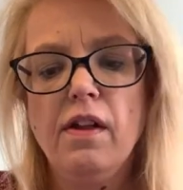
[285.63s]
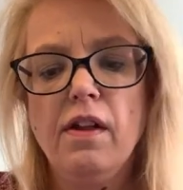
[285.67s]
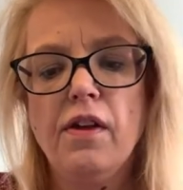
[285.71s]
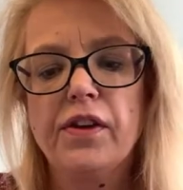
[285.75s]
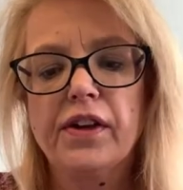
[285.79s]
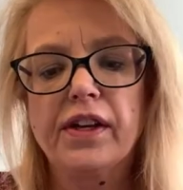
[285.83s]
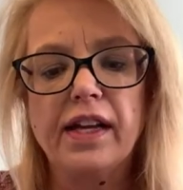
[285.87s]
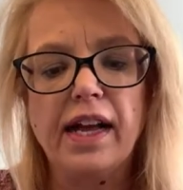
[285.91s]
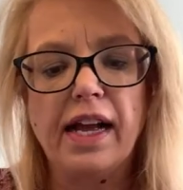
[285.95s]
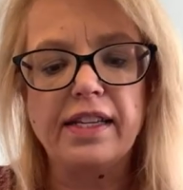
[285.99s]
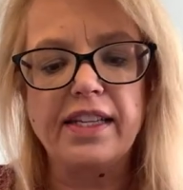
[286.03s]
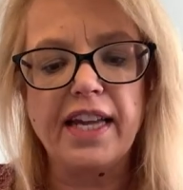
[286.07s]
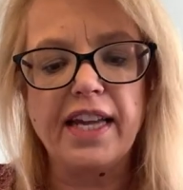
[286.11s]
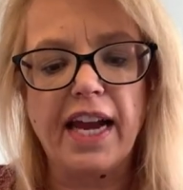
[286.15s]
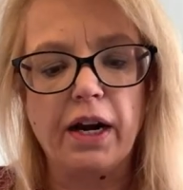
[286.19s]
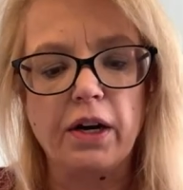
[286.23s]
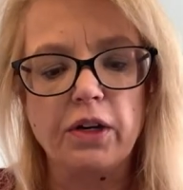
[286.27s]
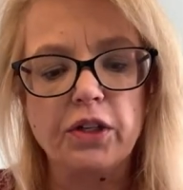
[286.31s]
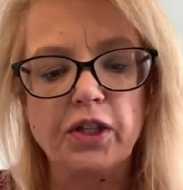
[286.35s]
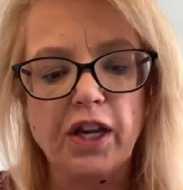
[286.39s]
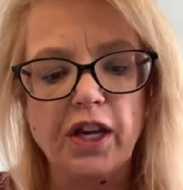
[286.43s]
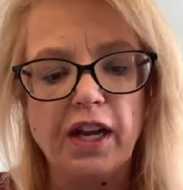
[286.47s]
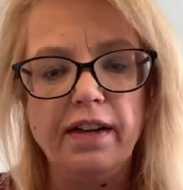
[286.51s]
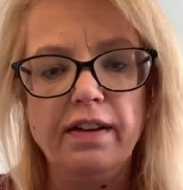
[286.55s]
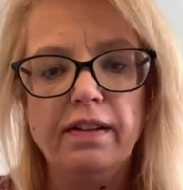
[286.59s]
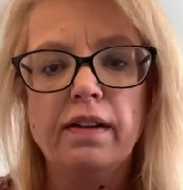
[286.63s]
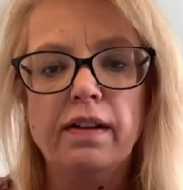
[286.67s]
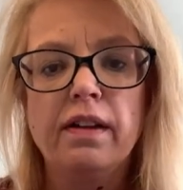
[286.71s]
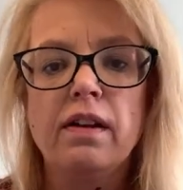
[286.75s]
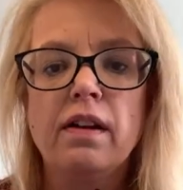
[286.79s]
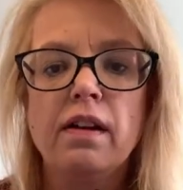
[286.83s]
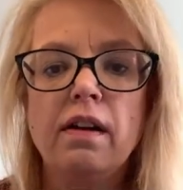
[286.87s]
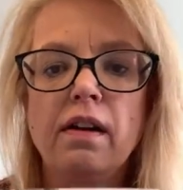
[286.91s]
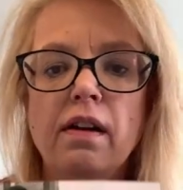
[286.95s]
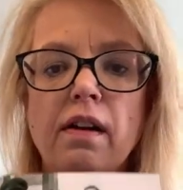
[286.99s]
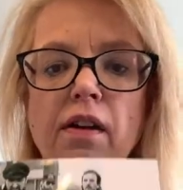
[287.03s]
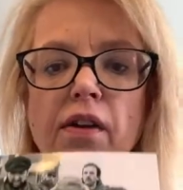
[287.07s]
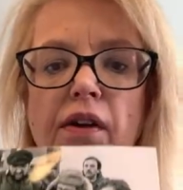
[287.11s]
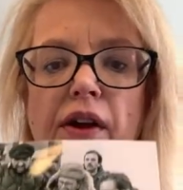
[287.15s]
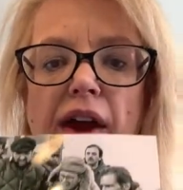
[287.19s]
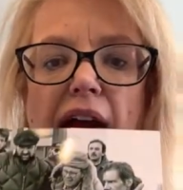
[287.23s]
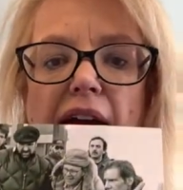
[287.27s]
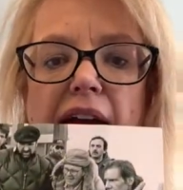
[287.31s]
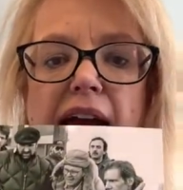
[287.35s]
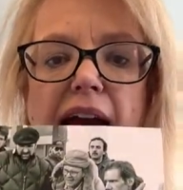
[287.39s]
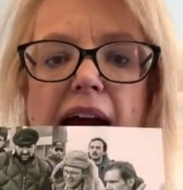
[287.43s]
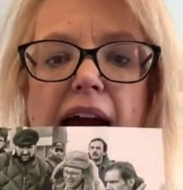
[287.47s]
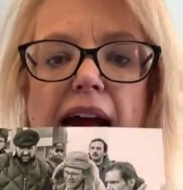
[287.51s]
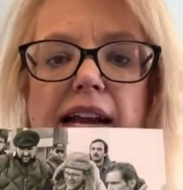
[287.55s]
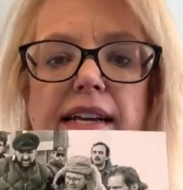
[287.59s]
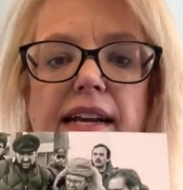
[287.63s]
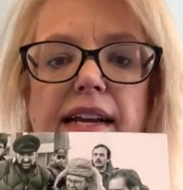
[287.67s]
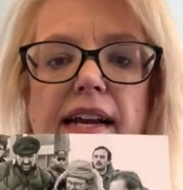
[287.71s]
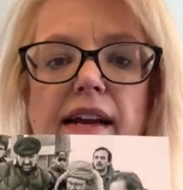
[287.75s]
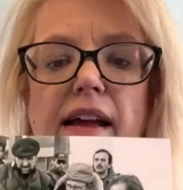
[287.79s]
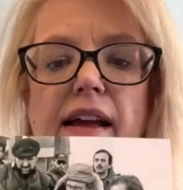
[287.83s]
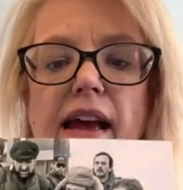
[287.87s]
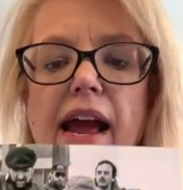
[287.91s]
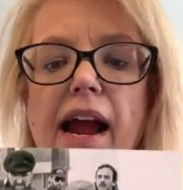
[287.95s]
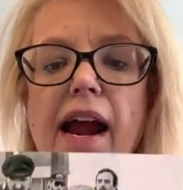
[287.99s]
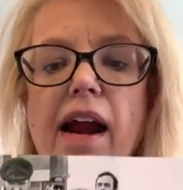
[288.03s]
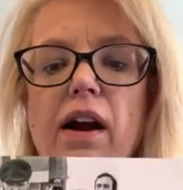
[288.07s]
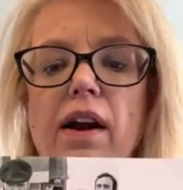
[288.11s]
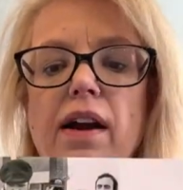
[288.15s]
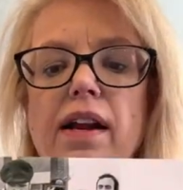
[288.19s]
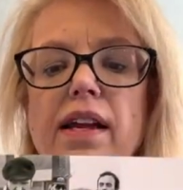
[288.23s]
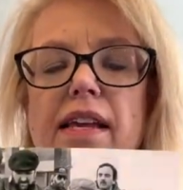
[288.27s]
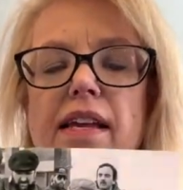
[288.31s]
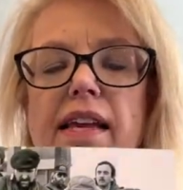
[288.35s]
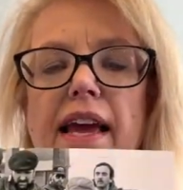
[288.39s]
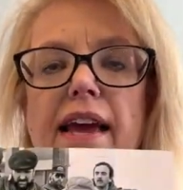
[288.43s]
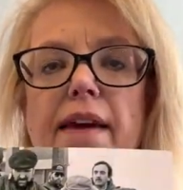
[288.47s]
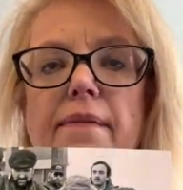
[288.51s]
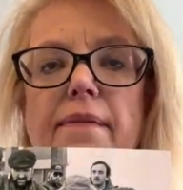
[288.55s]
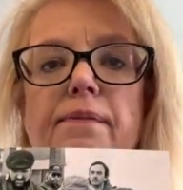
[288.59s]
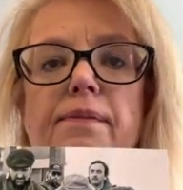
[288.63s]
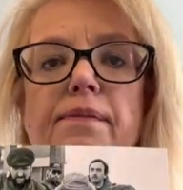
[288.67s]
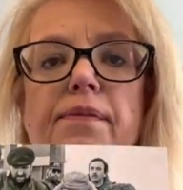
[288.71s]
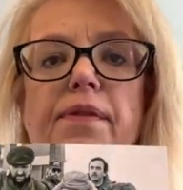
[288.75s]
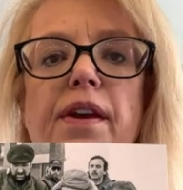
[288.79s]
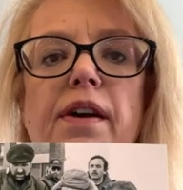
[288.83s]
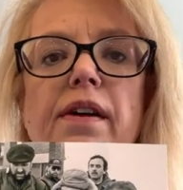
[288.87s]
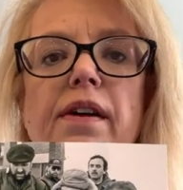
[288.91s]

because Harrison. And Harry, he